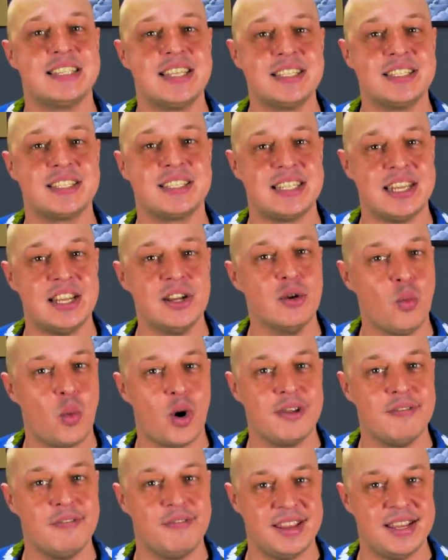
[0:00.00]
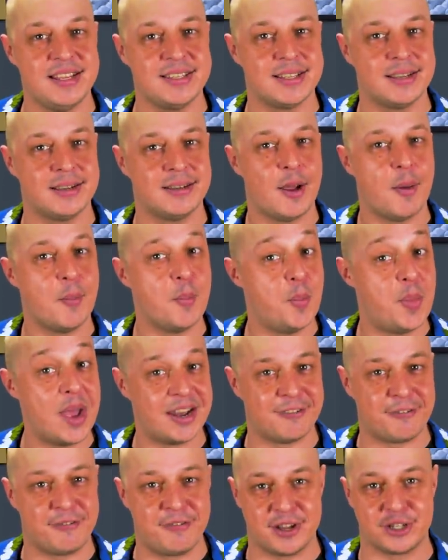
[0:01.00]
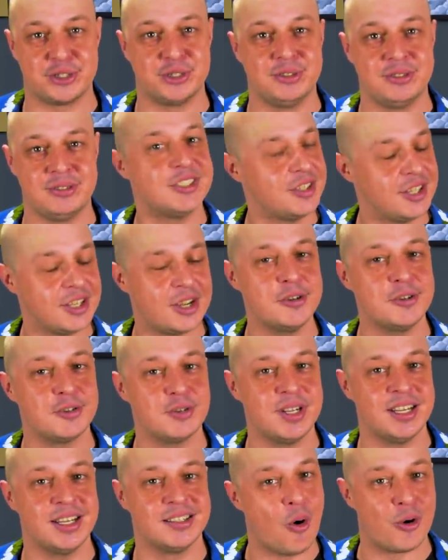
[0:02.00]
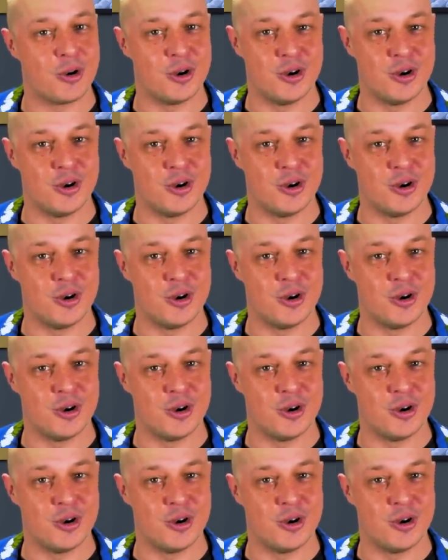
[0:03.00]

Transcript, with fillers: this Tier one visa beneficial to the country or